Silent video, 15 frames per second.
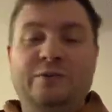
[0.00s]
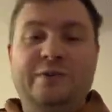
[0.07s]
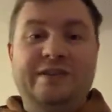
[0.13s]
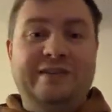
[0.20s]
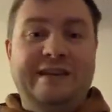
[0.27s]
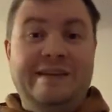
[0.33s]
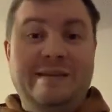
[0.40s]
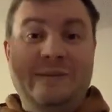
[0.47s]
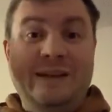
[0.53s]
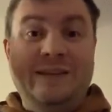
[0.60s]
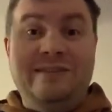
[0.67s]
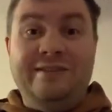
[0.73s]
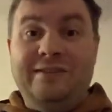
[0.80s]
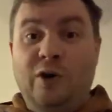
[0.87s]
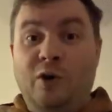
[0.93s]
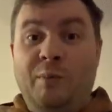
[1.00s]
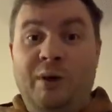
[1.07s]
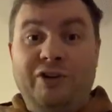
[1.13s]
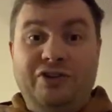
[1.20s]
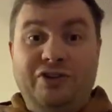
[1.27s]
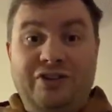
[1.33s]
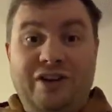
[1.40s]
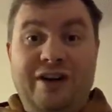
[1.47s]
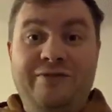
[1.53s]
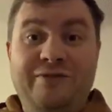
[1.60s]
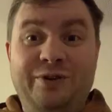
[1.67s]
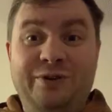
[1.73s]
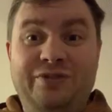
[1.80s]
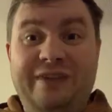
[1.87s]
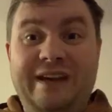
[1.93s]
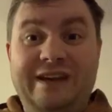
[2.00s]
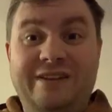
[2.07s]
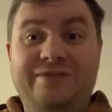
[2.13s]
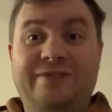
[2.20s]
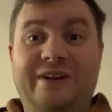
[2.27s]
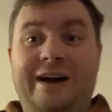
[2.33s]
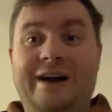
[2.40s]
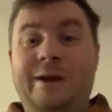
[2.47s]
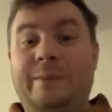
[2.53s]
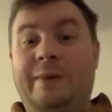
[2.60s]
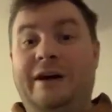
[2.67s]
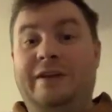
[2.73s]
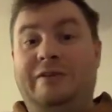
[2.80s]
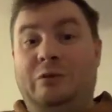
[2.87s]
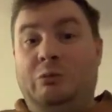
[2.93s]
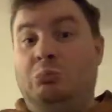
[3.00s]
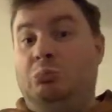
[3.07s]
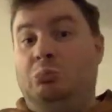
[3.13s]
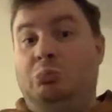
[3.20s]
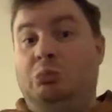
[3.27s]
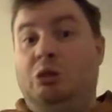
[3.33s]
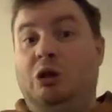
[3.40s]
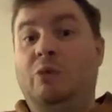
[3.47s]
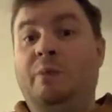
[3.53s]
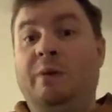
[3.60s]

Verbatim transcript: we see, need so much stuff for stage 5, but nope.